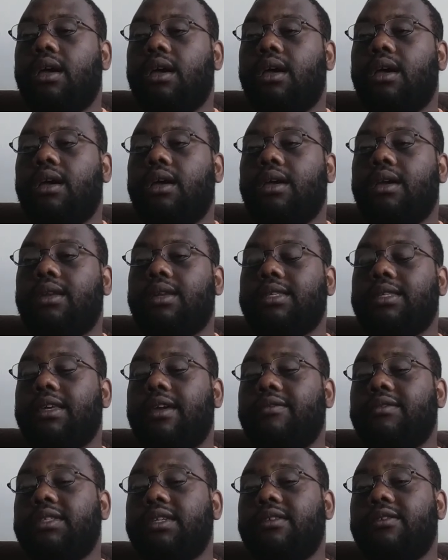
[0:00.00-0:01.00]
uh, in the
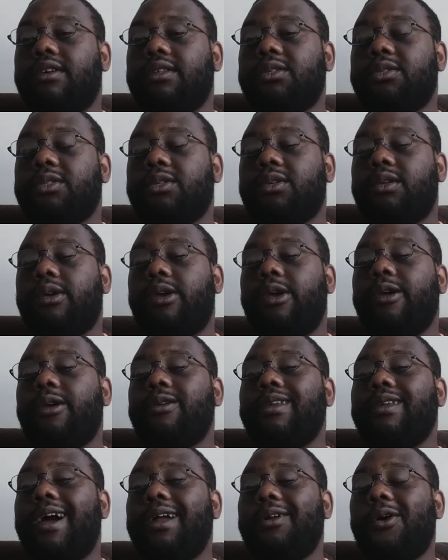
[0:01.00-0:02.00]
1700s. You're
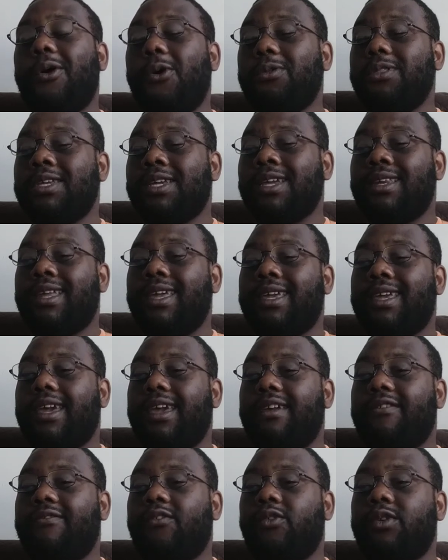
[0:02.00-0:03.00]
not holding an
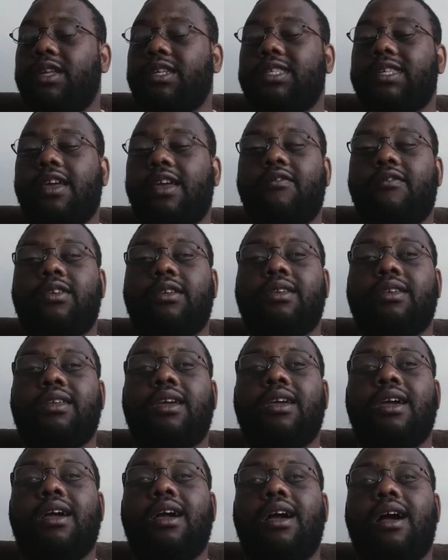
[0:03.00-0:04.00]
AK 47,
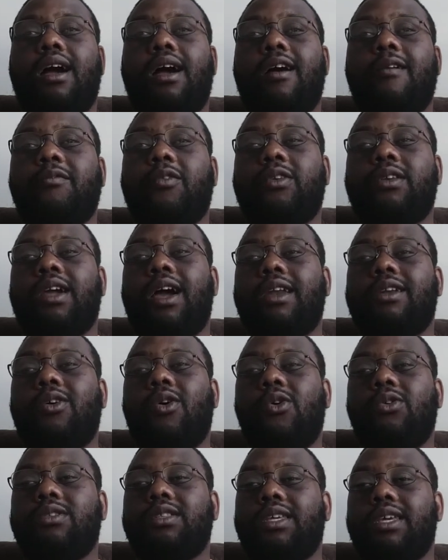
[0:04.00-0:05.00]
um, you're not
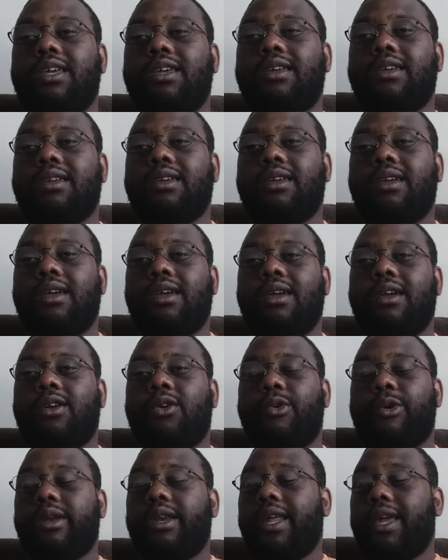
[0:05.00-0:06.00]
holding
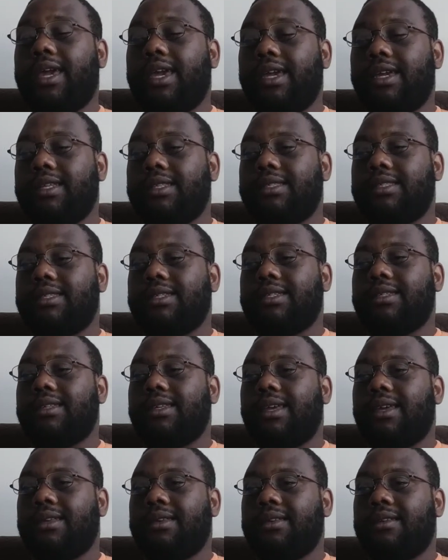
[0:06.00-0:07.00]
grenades
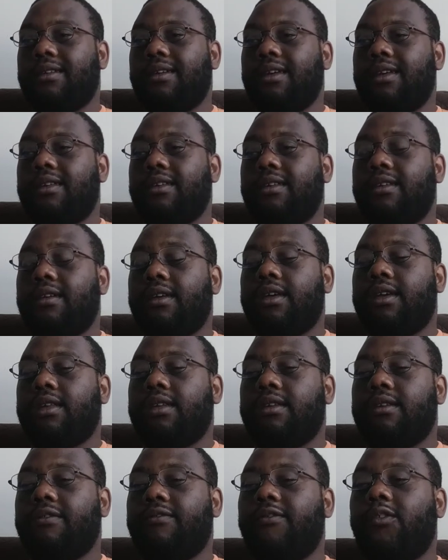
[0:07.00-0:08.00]
and, and, and,
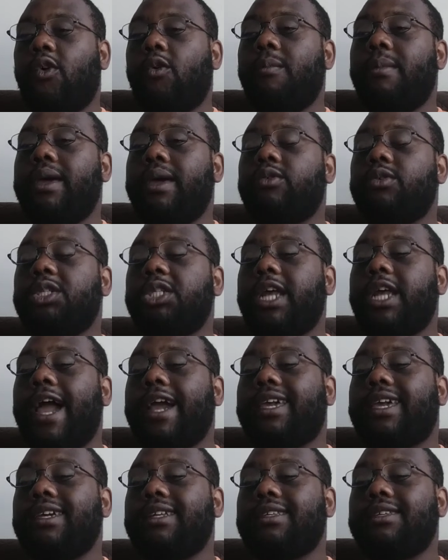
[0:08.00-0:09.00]
and full metal
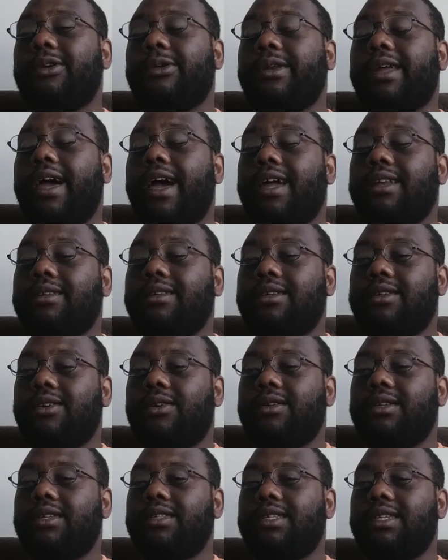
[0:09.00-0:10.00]
jacket. You're not, you
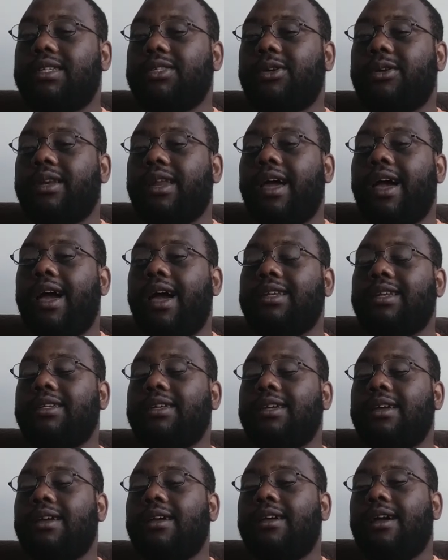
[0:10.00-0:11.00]
know, these are not.
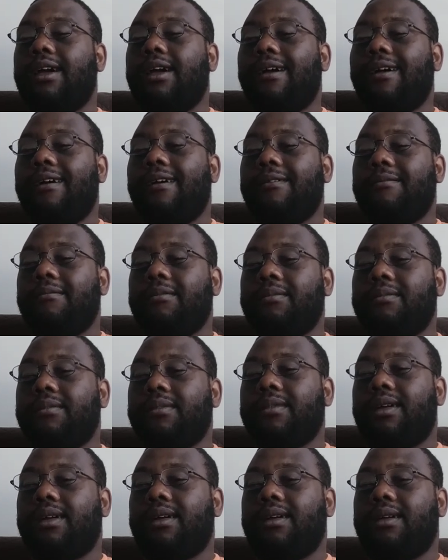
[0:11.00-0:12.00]

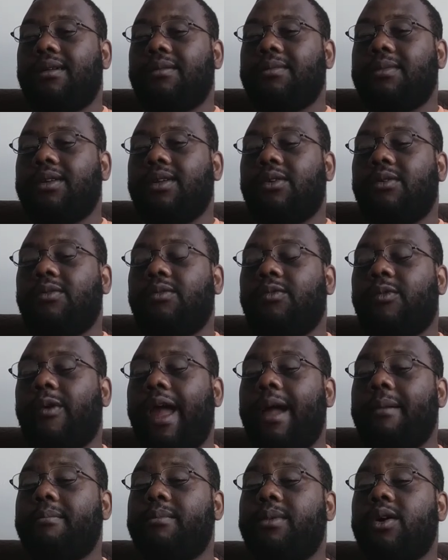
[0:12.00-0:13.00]
Um, uh, you know,
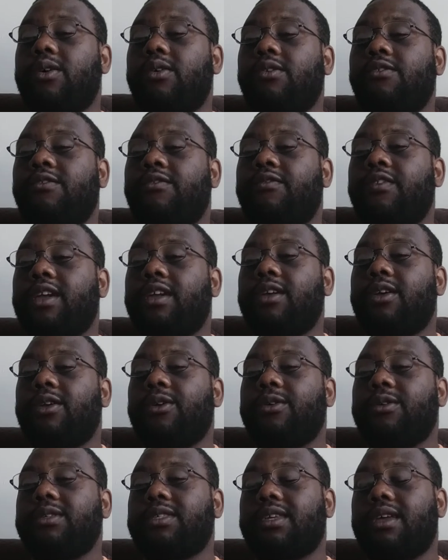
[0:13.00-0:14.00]
Rambo
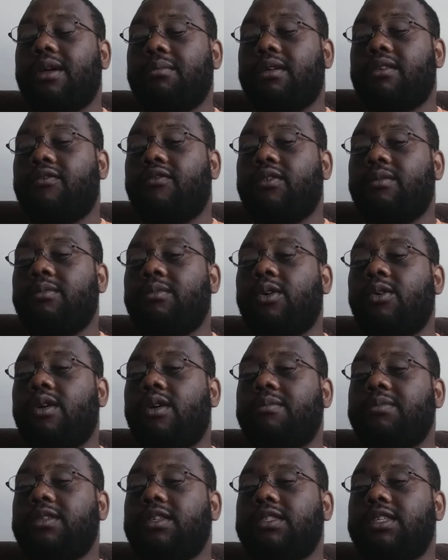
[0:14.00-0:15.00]
figures coming from
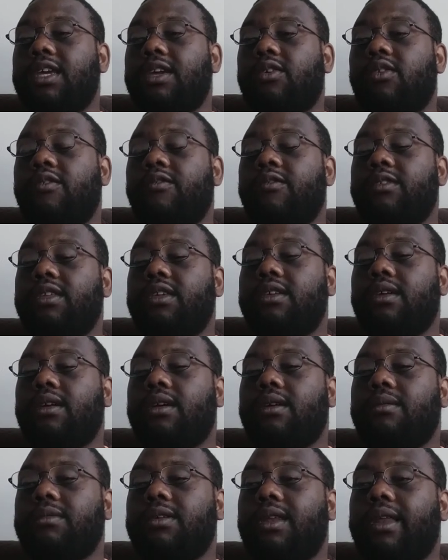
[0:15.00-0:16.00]
Europe to take over the
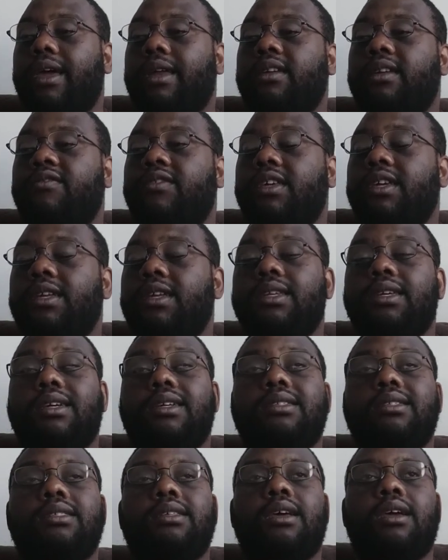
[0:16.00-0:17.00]
uh, the land of the
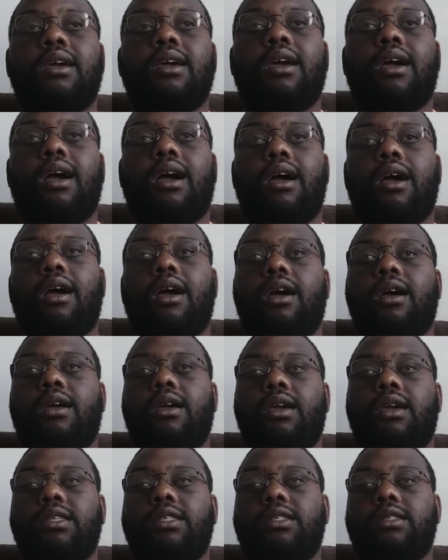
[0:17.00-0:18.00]
Indians. Uh,
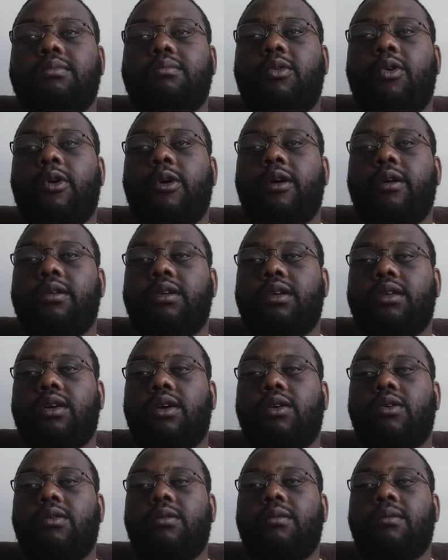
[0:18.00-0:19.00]
it's more, you
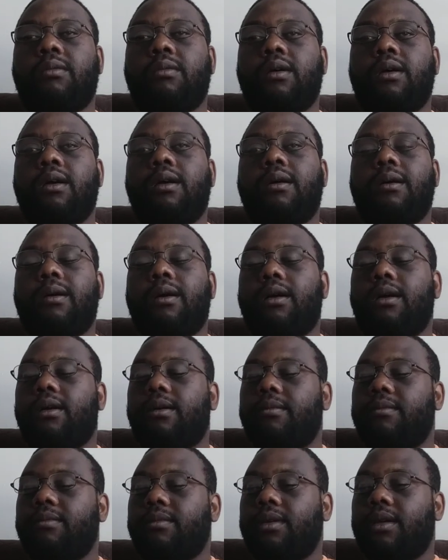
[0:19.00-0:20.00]
know,
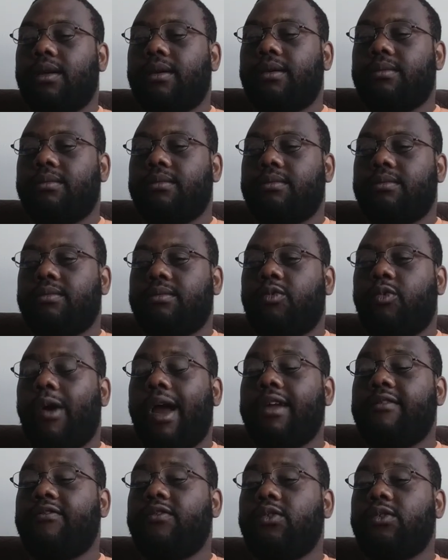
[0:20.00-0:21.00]
um, um,
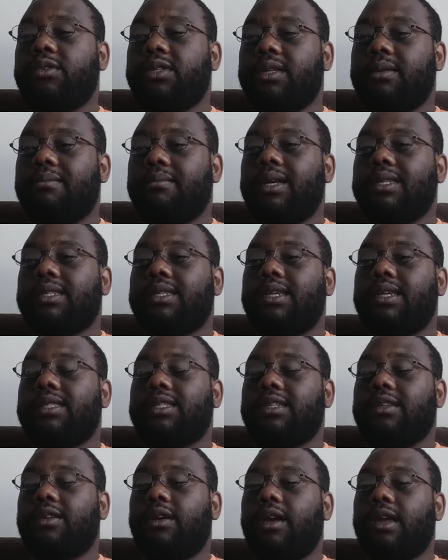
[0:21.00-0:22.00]
rifles and
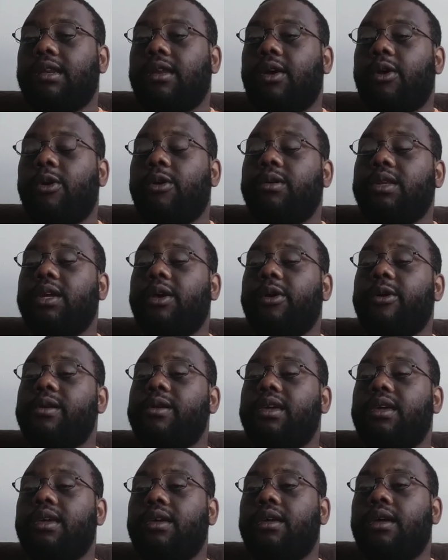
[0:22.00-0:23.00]
muskets and, and early,
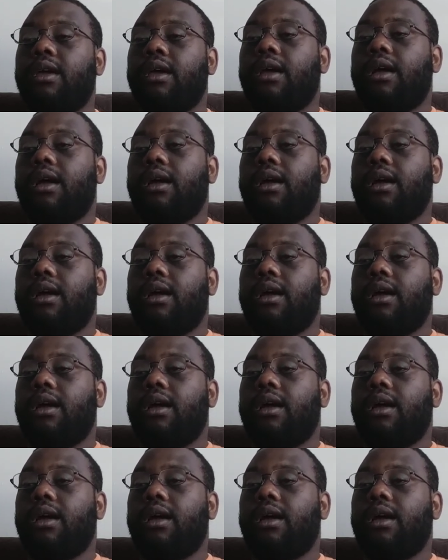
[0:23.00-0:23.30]
early